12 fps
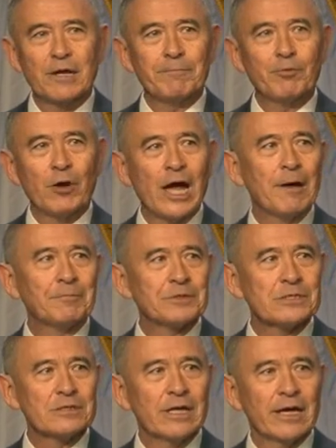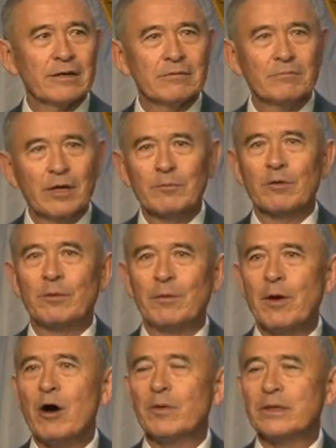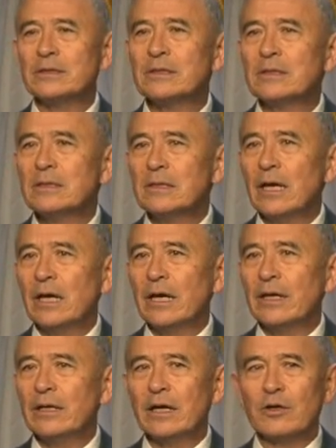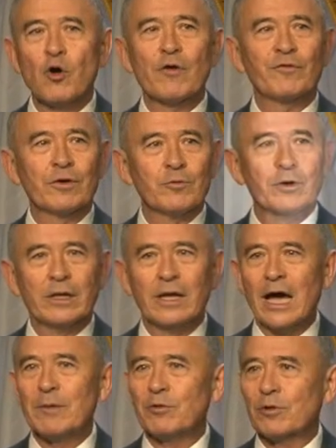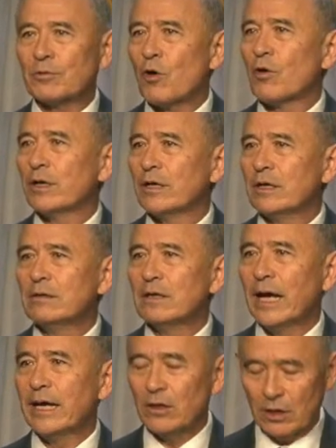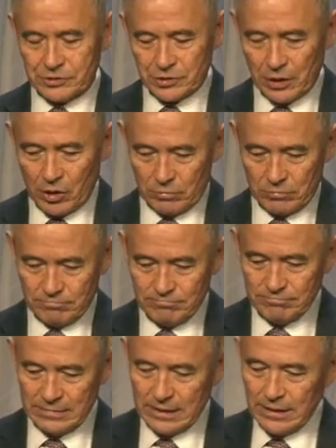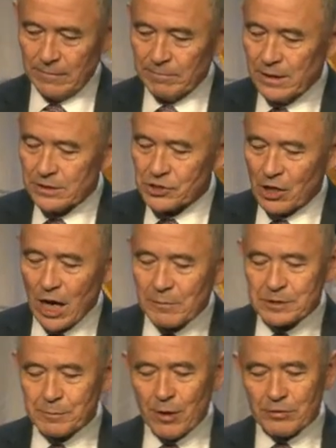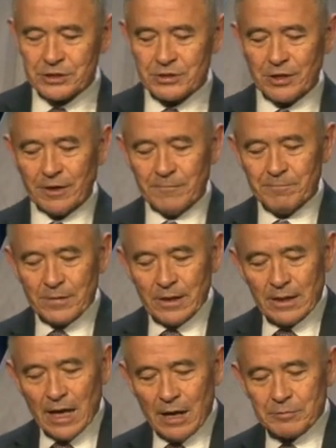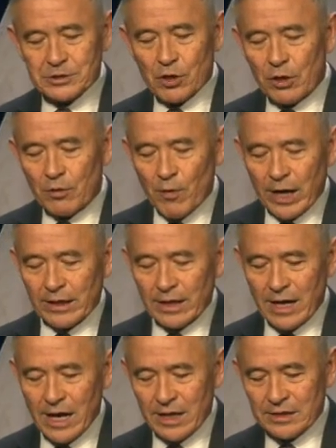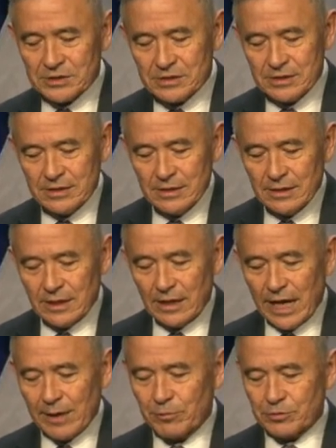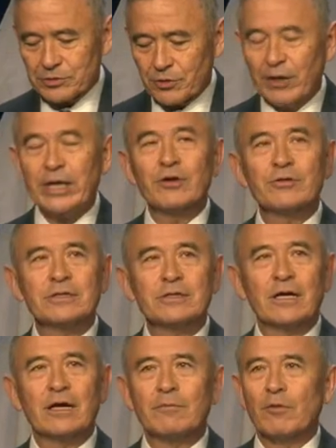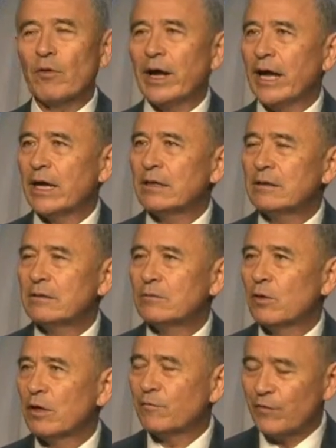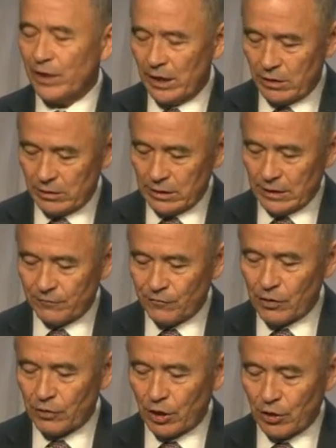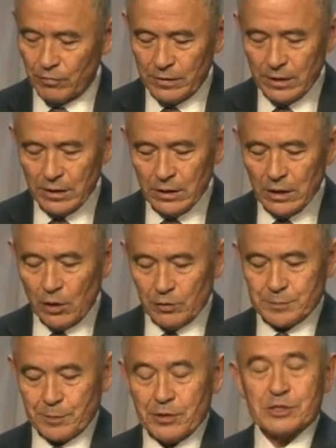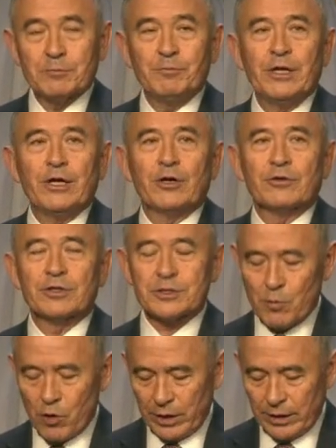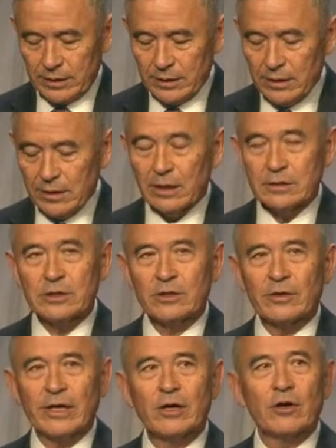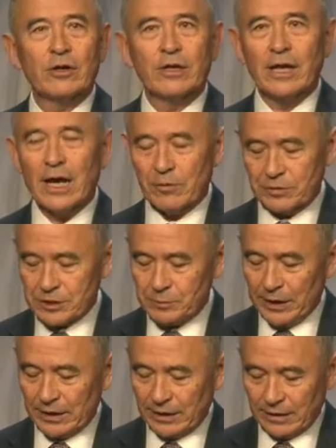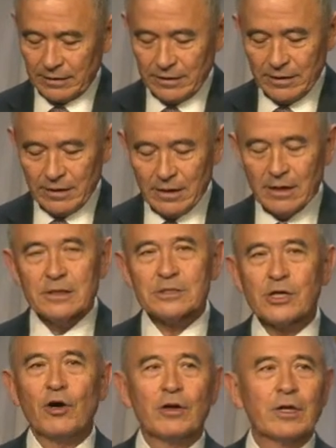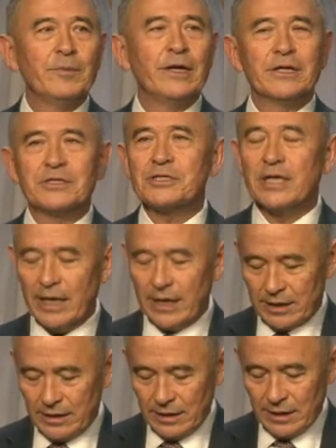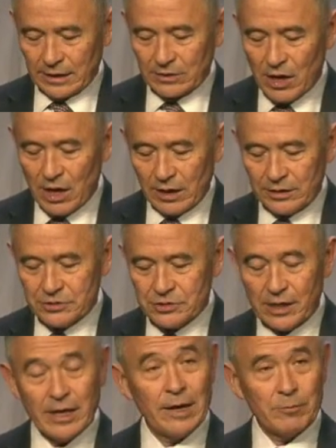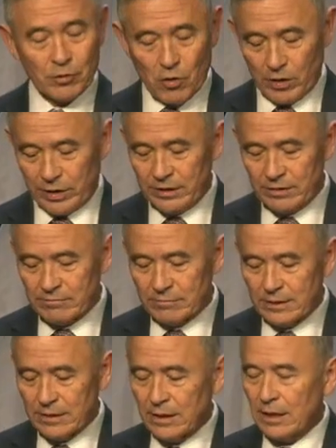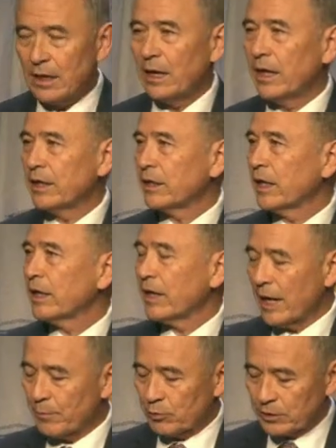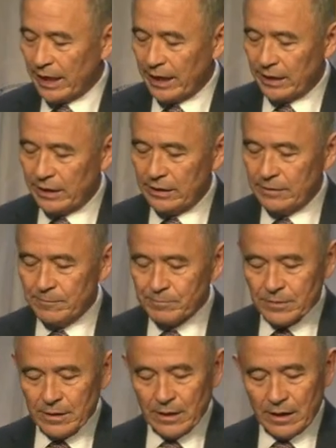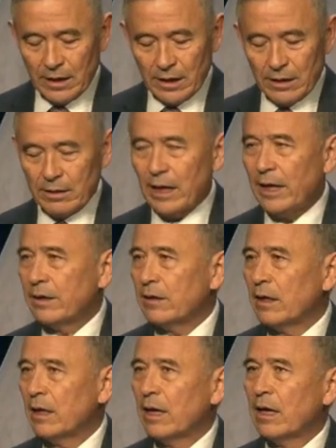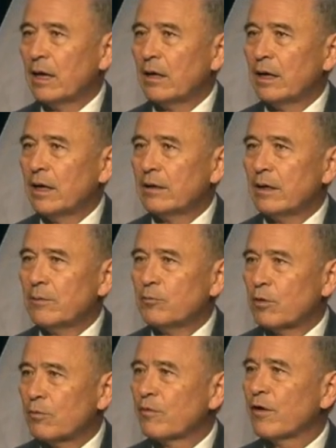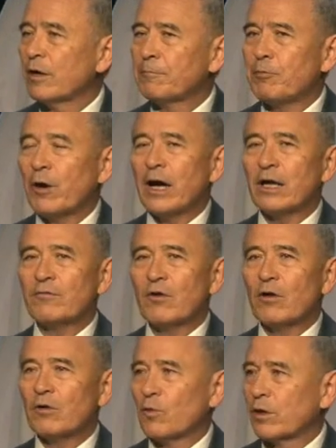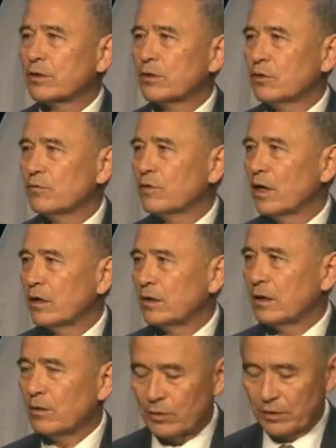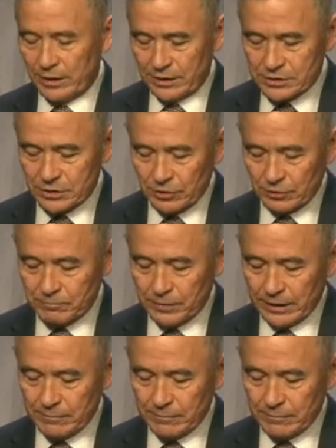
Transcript: perhaps that memorable moment in uh, Norfolk when Admiral Gortney ate lunch alone. So, I'm supposed to, I was going to recognize uh, Admirals Greenert, uh, Moran, Winnefeld, and Foggo, who were supposed to be here this morning until they heard that I was speaking. So let me instead acknowledge uh, Admiral Gortney, uh, and again, Admiral Daly, uh, and, uh, and we're very proud of all the work that you've done with the Institute, Pete.